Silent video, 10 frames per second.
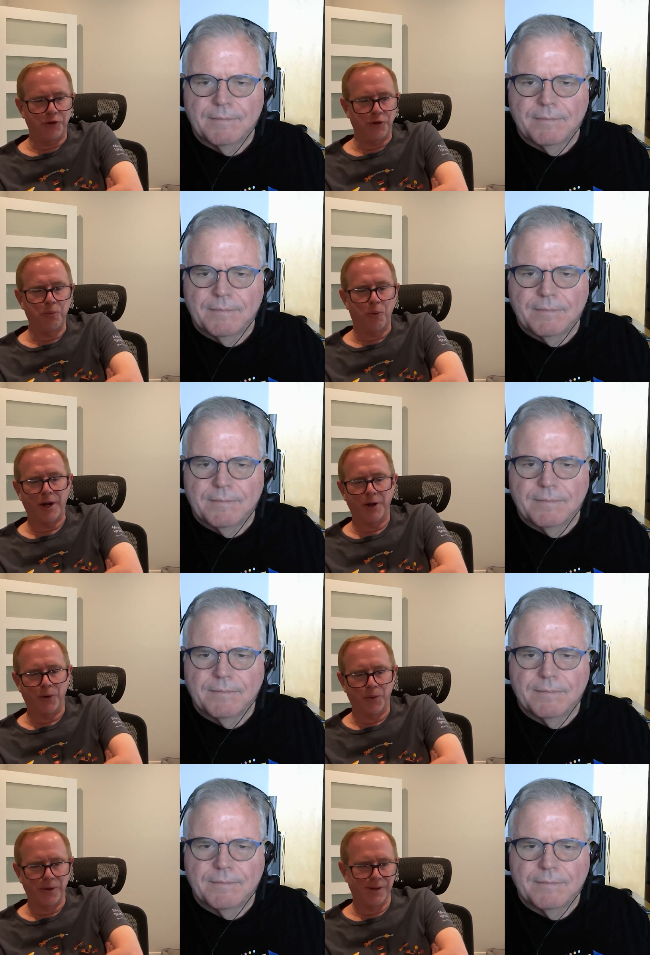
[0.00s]

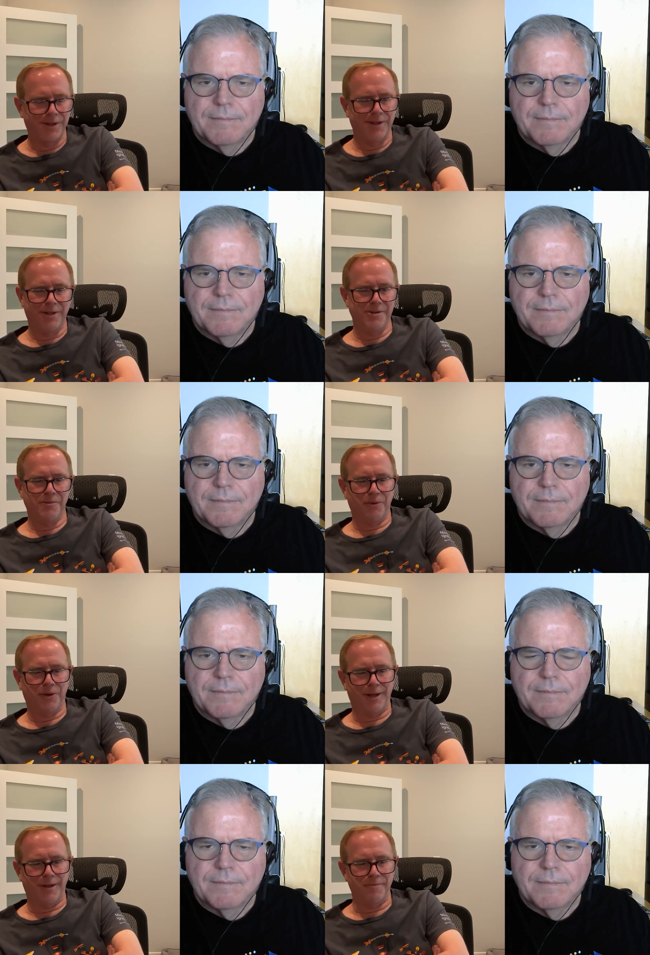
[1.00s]
Speaker 1: 2.0
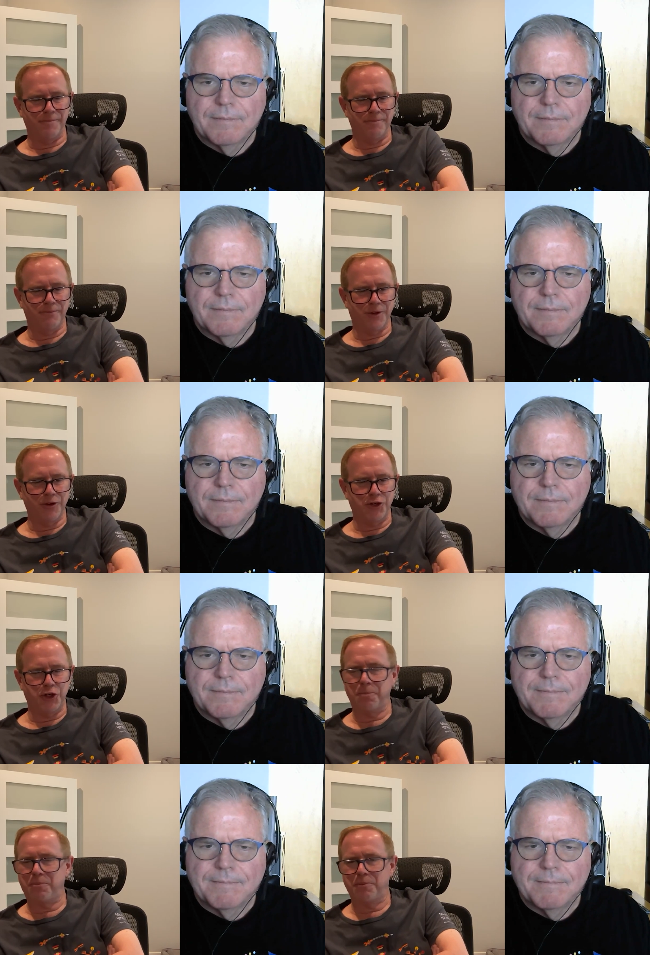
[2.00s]
um,
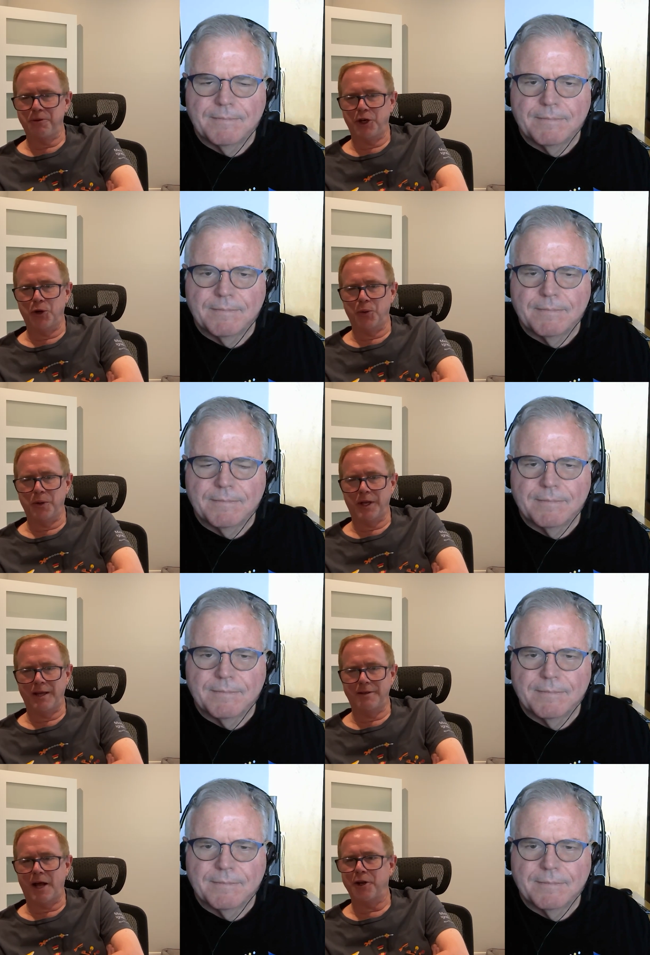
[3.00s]
ship you know at
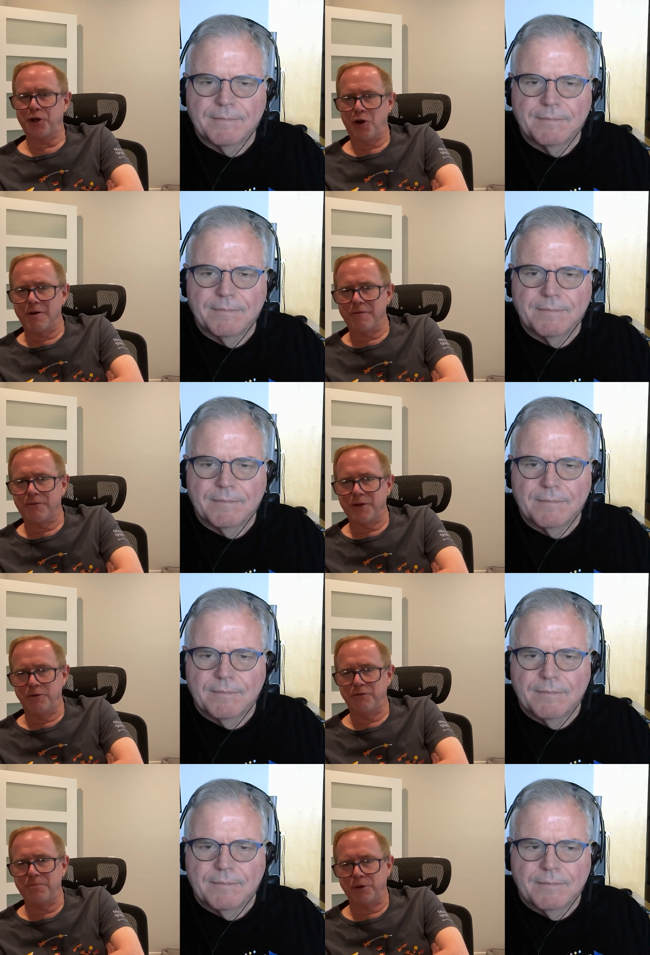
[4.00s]
.NET Conf in
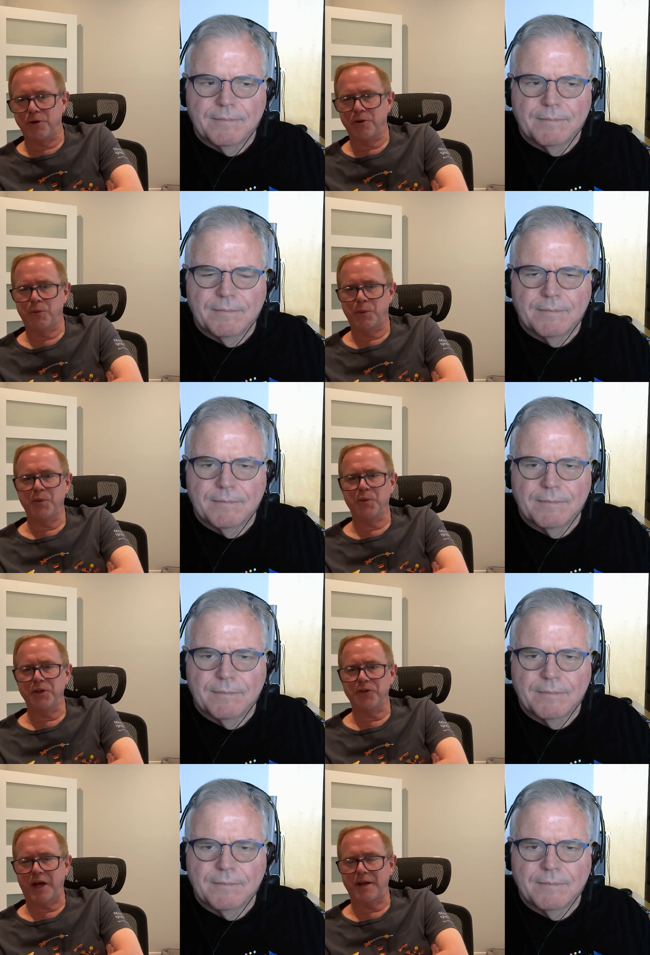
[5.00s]
November when we
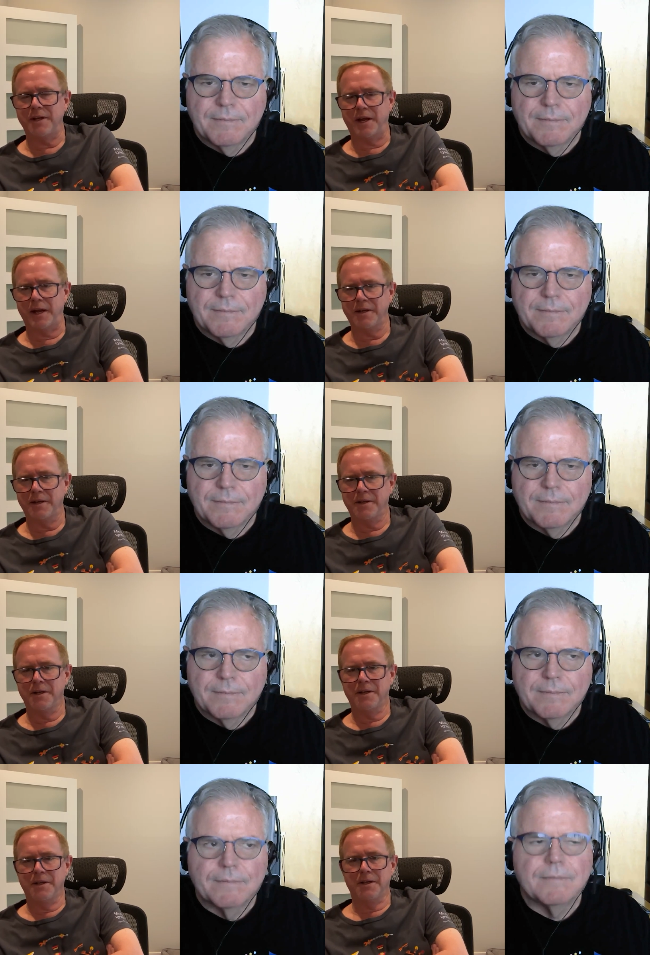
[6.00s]
release .NET 9.
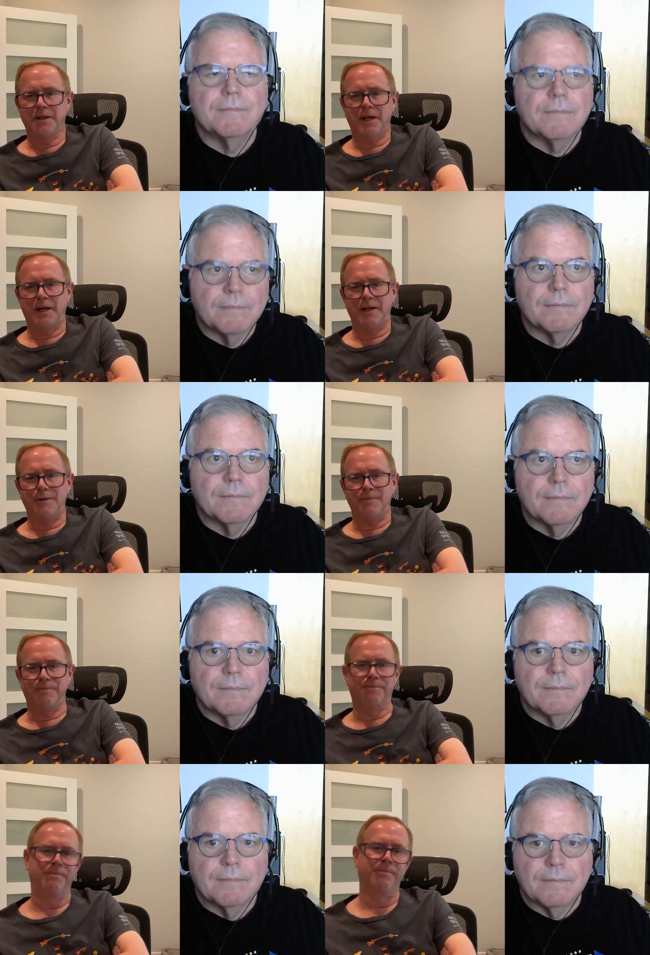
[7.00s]
Um,
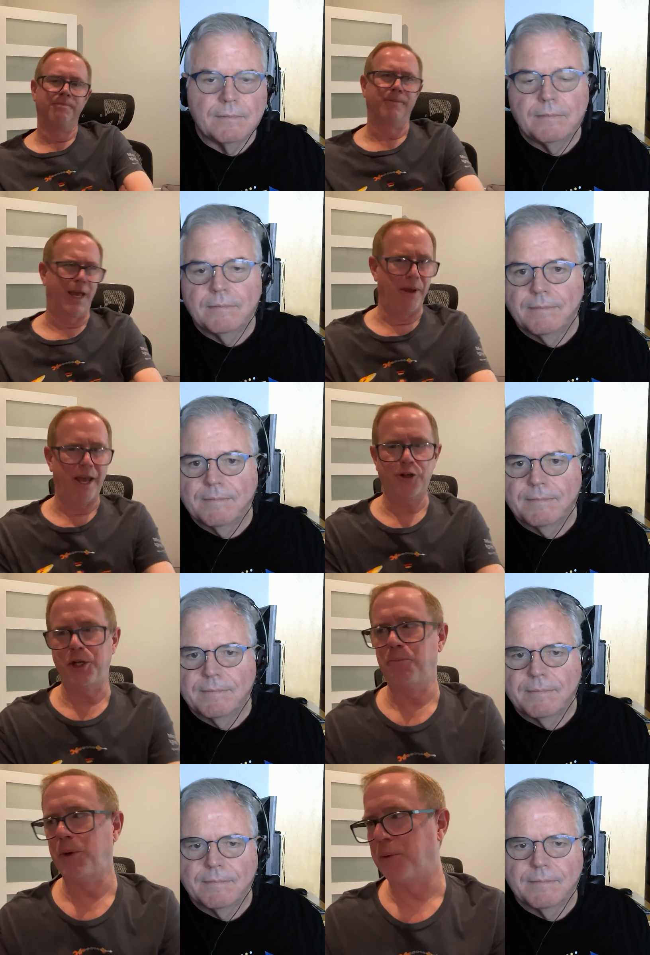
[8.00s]
mm-hmm. And we actually
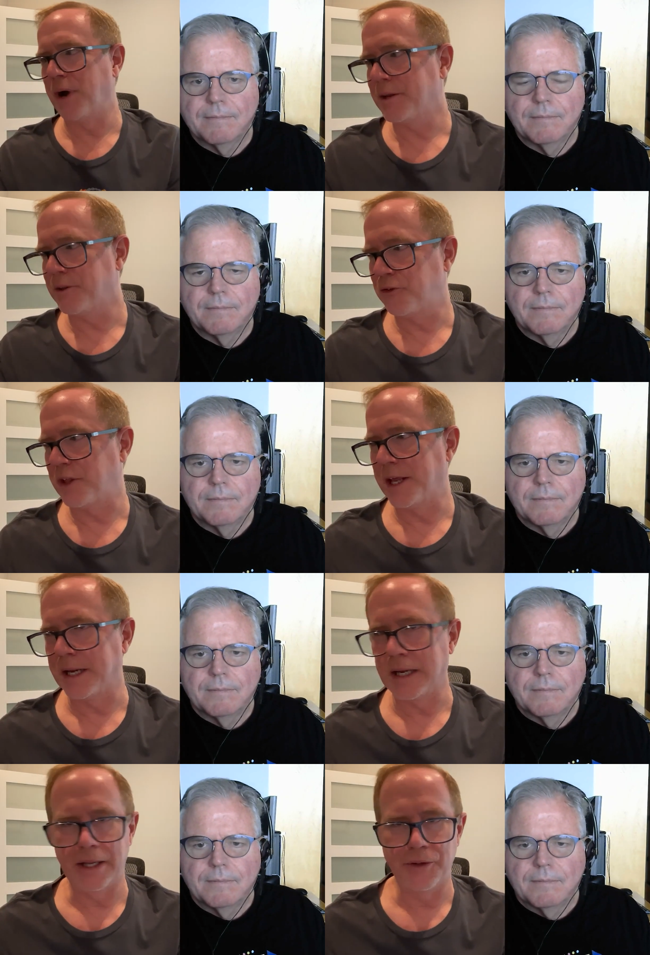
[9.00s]
we branded this
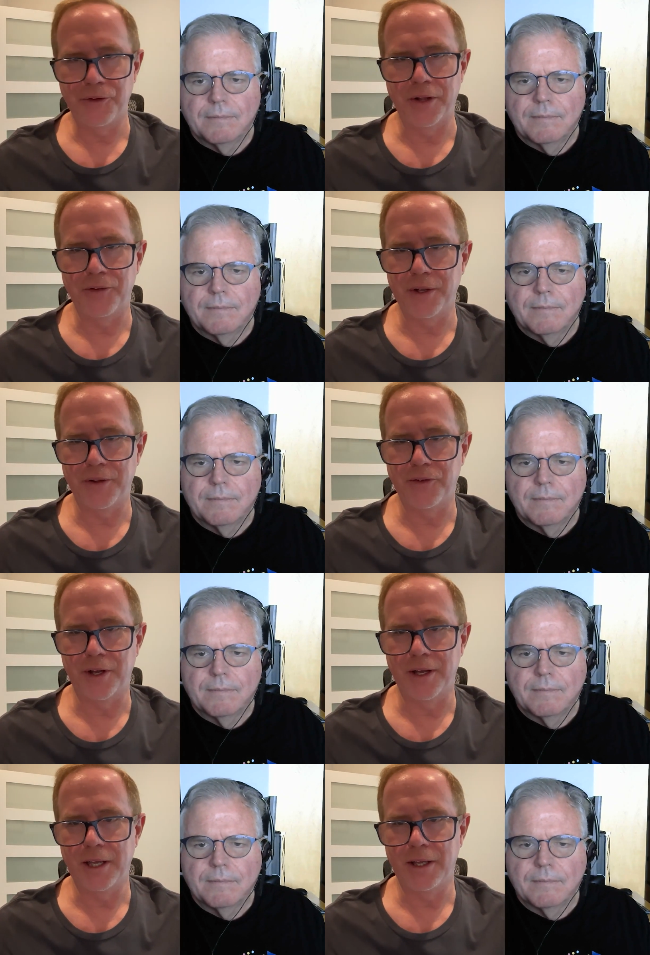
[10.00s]
thing, and it's it's it's
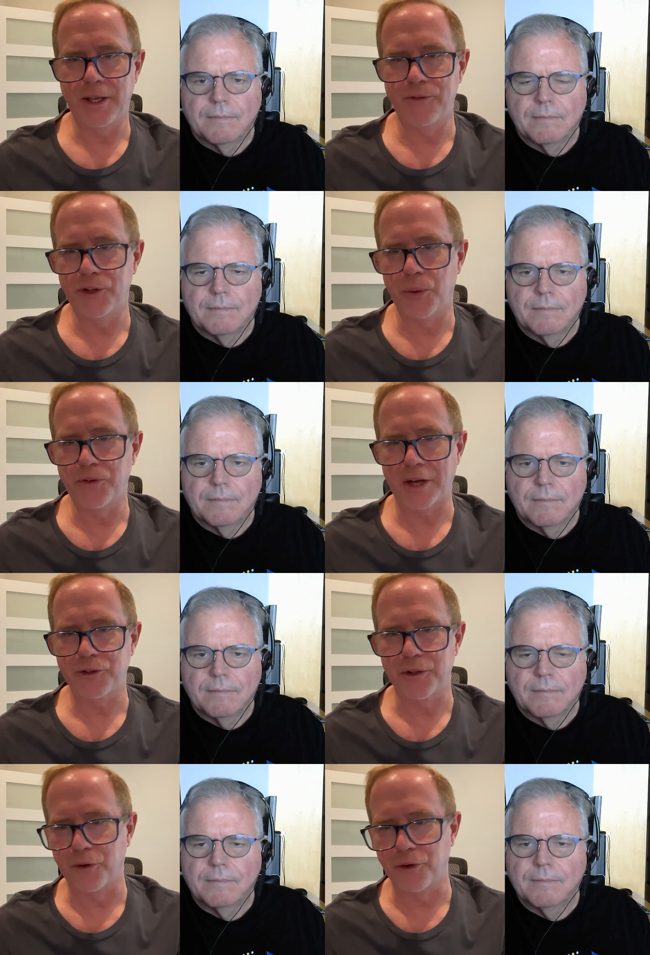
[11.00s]
uh, even though it's actually
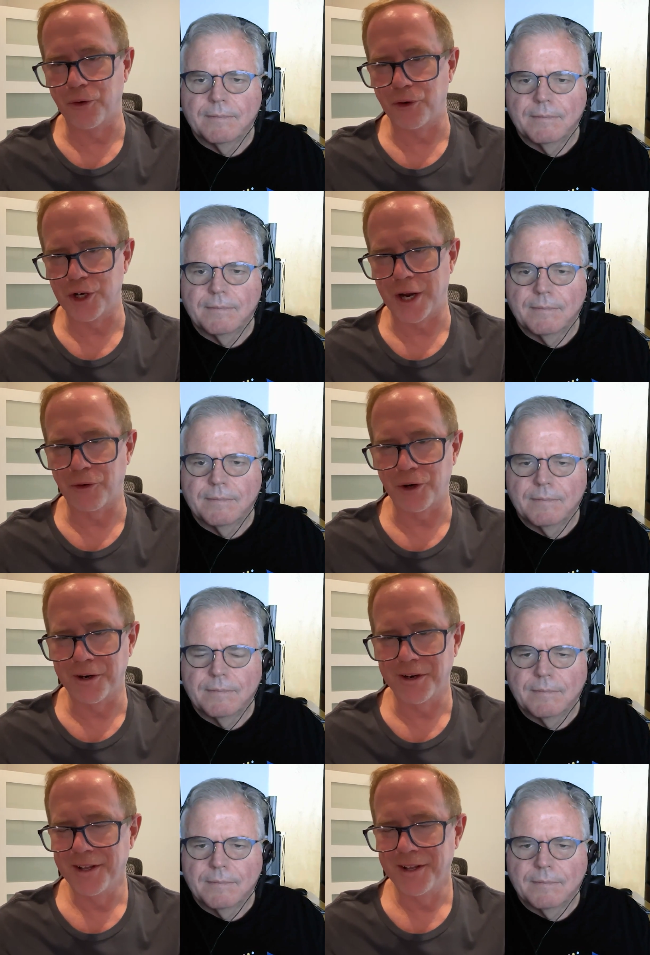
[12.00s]
the first version ever,